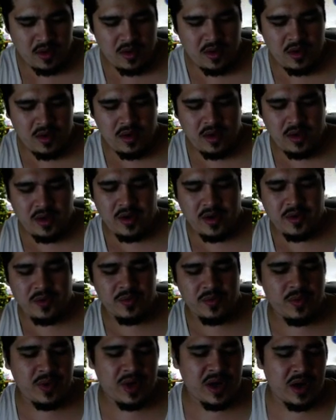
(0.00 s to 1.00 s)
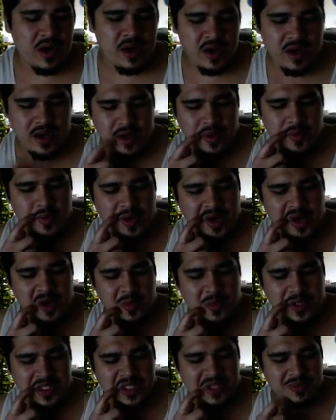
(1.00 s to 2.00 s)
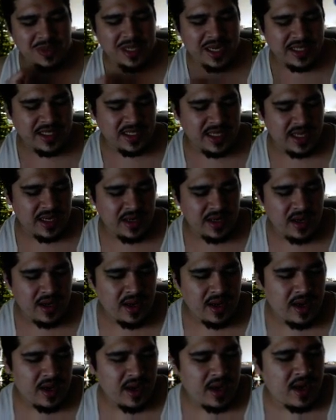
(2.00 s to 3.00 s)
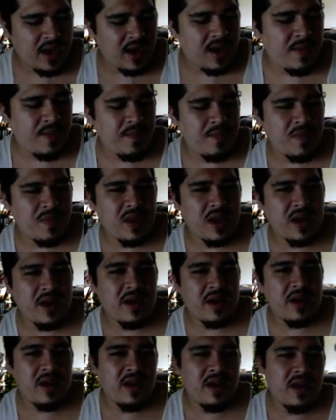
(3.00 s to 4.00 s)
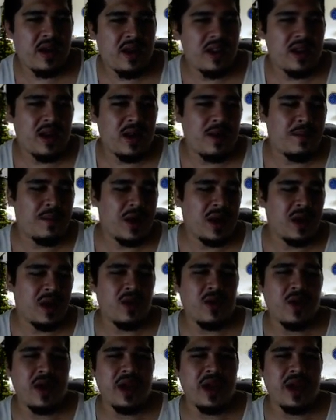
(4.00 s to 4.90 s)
you know, we're gonna put some lights in. I'm gonna go ahead